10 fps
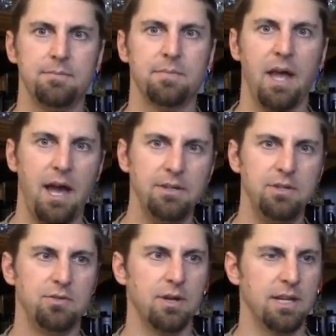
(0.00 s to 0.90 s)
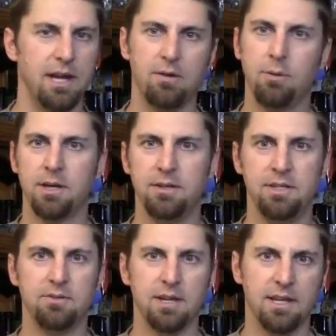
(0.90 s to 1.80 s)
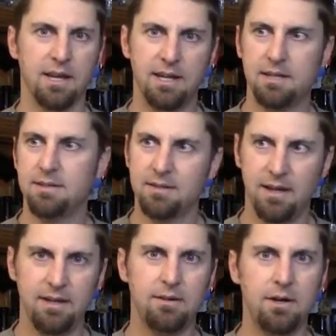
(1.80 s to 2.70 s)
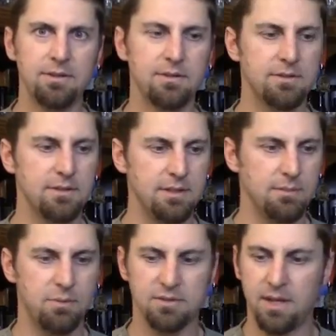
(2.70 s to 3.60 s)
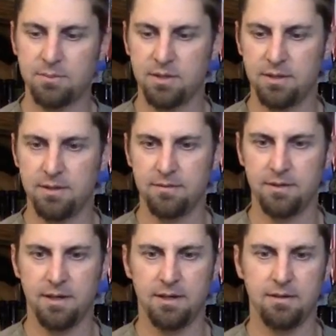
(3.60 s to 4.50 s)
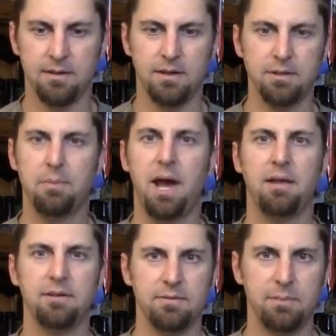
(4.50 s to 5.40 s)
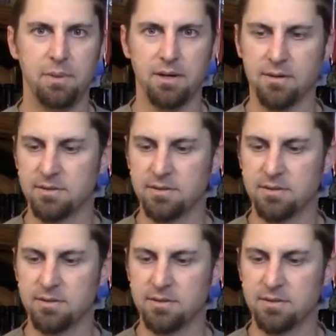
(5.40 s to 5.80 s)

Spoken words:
how you drink it, how quickly you drink it. Kind of alters the perception of on your palate of the beer.